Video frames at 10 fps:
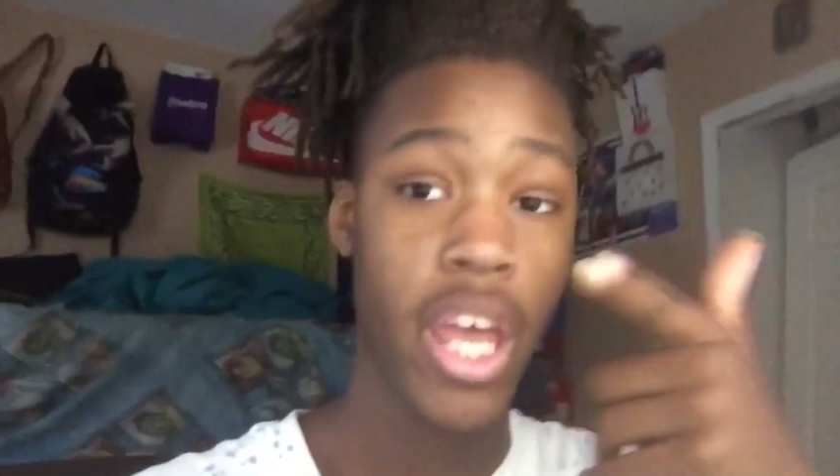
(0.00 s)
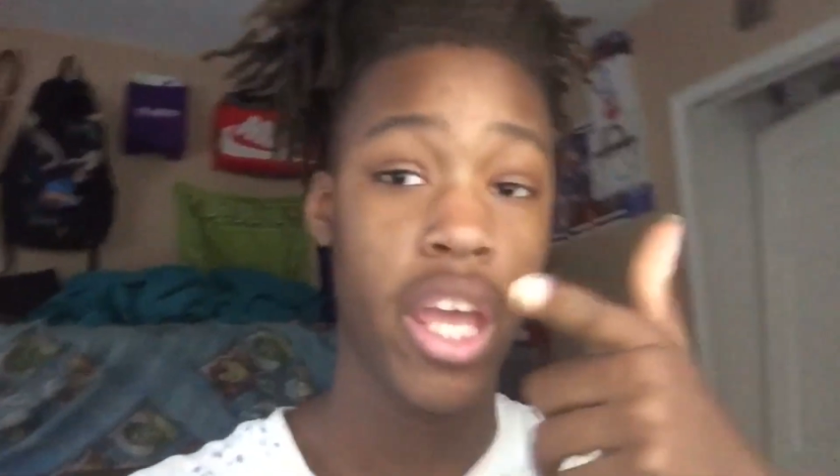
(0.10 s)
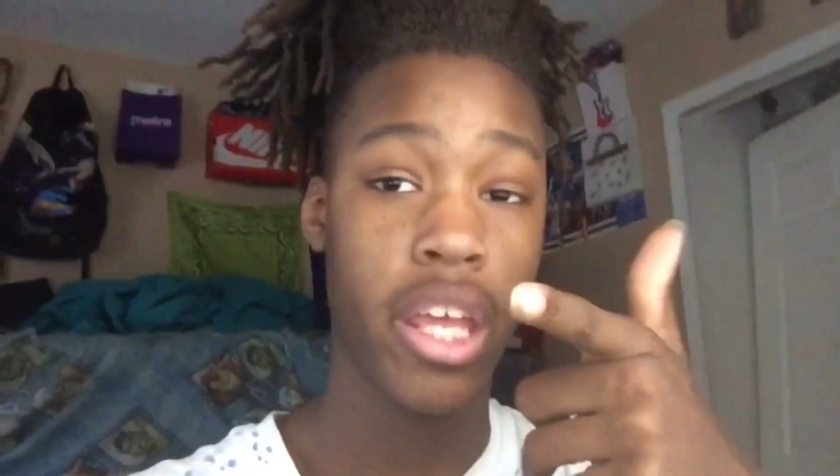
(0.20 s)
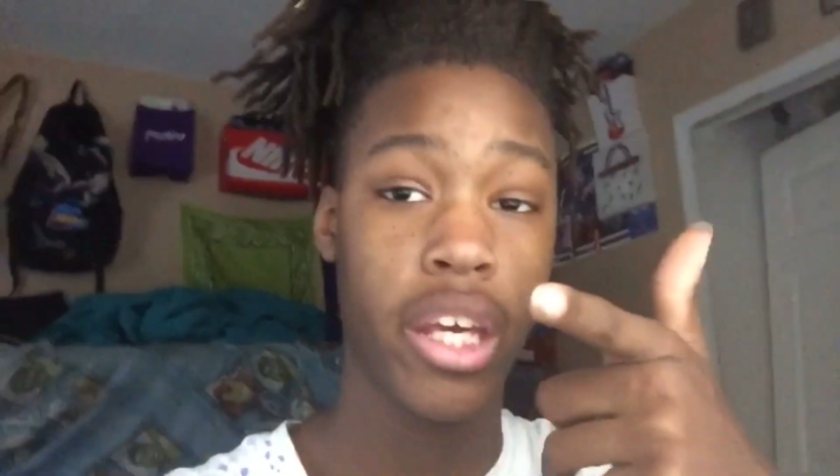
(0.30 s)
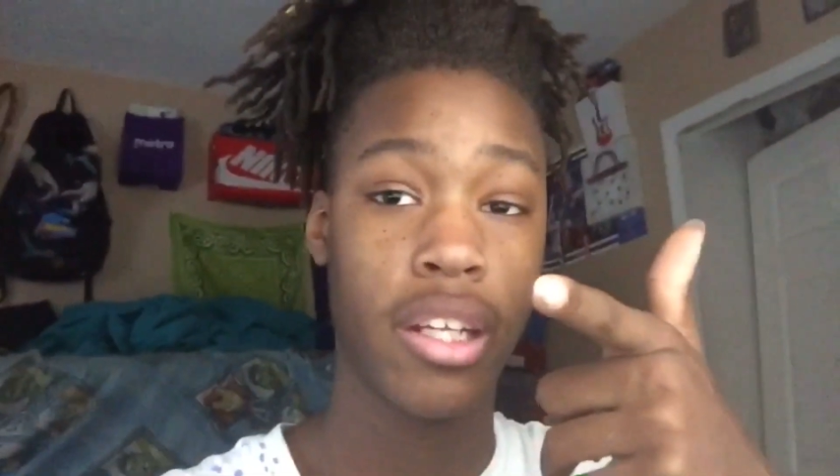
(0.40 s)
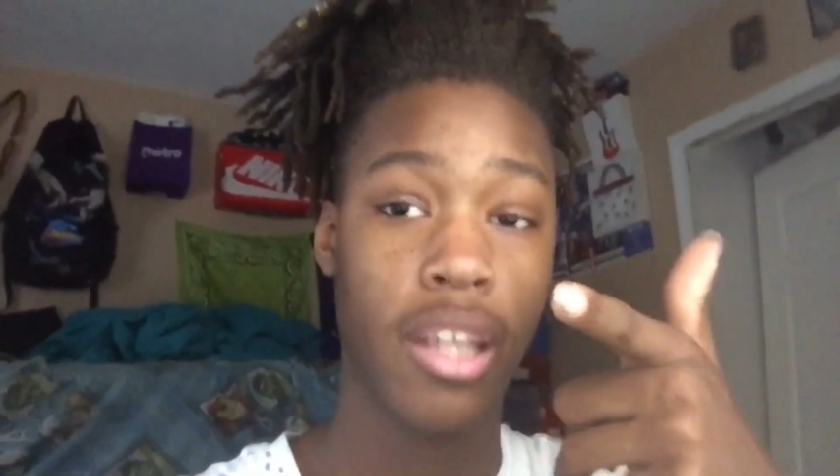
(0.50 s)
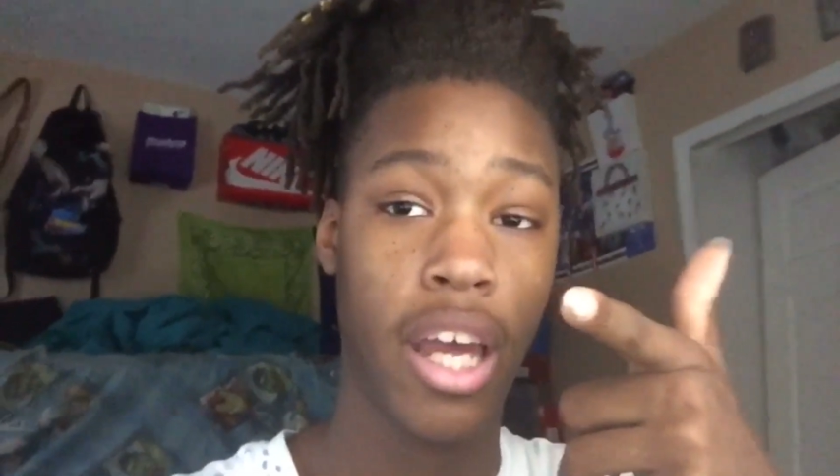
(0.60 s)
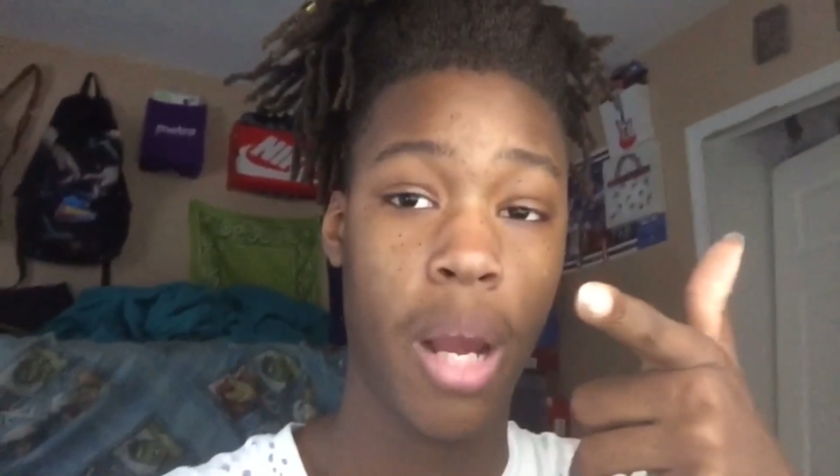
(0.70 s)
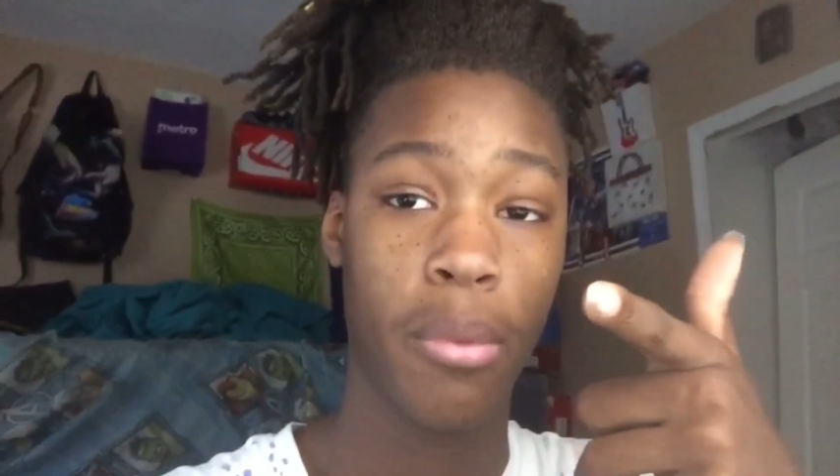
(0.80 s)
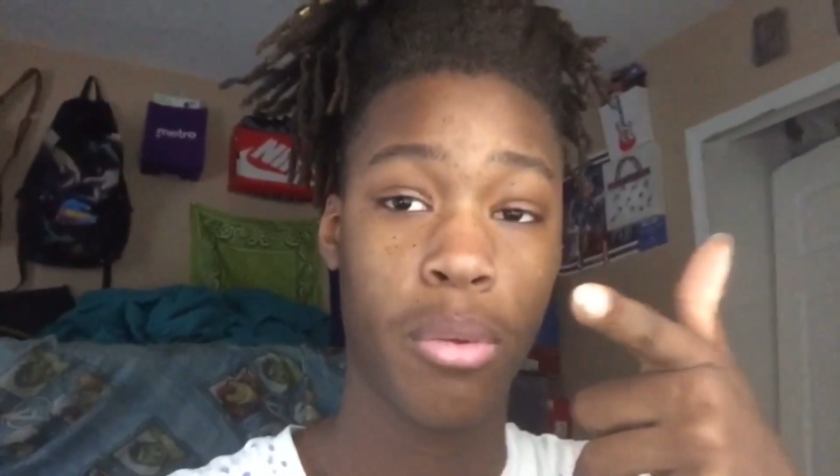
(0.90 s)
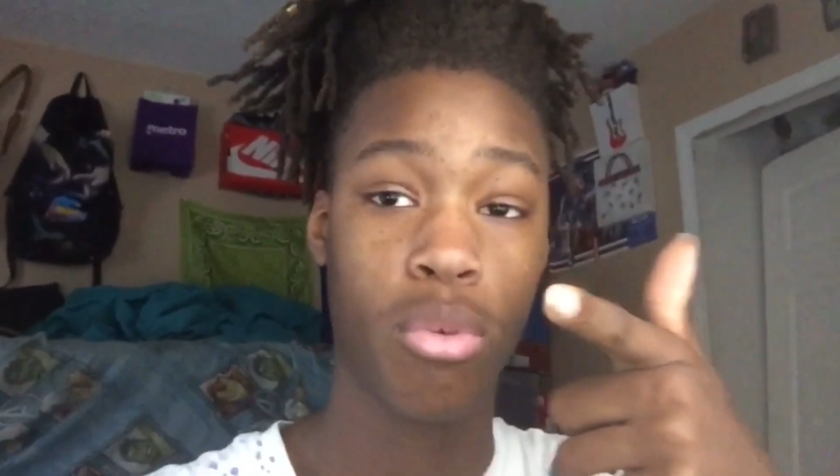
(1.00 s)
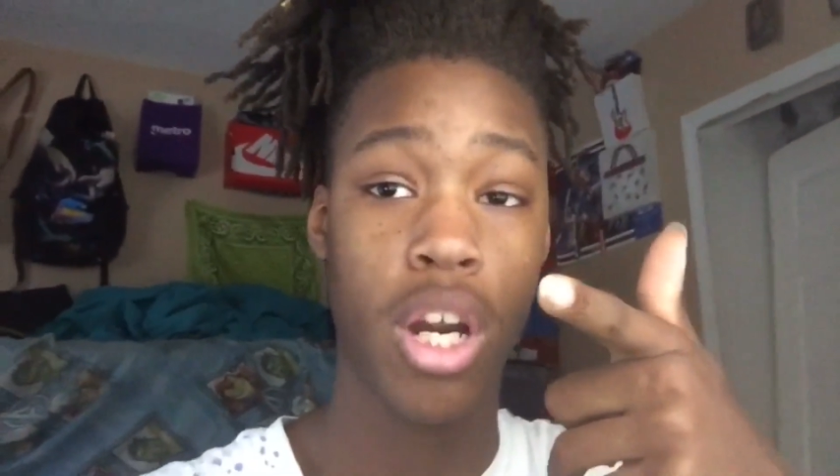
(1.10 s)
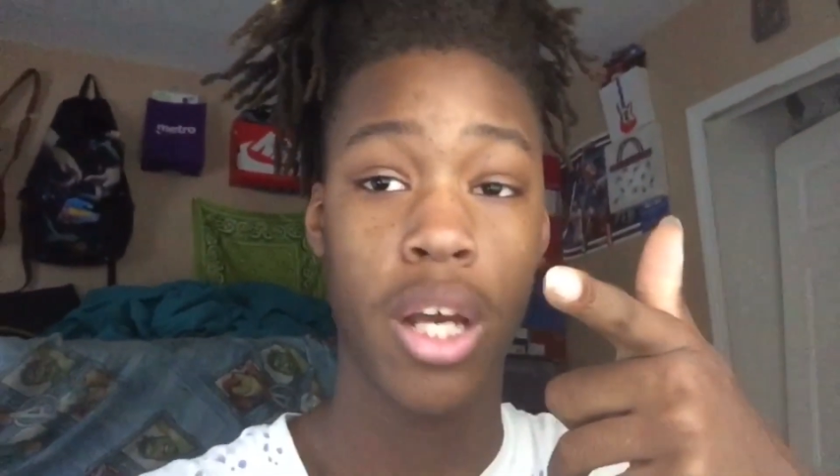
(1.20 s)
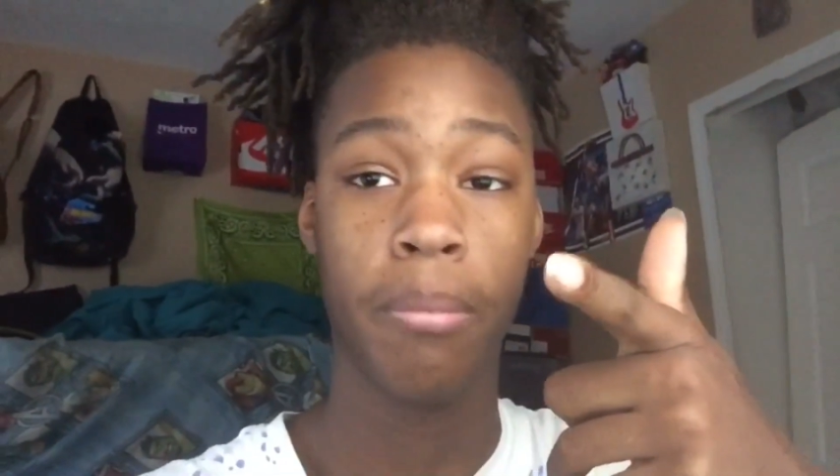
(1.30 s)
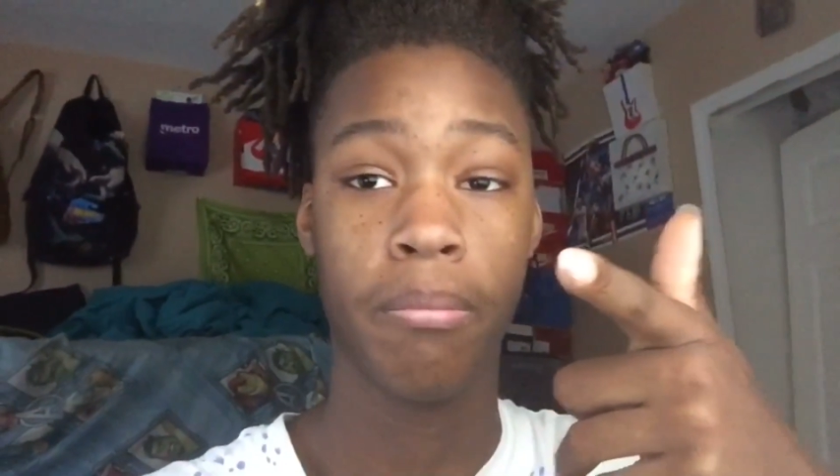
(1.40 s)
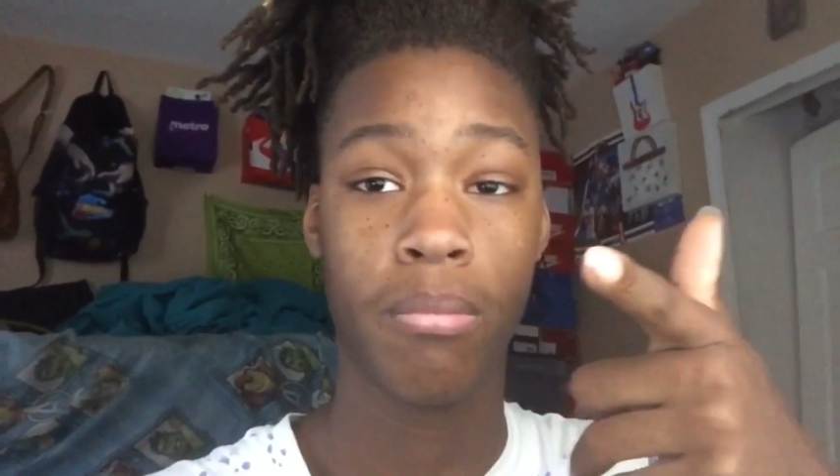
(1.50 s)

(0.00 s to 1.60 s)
Yeah, like, comment, subscribe.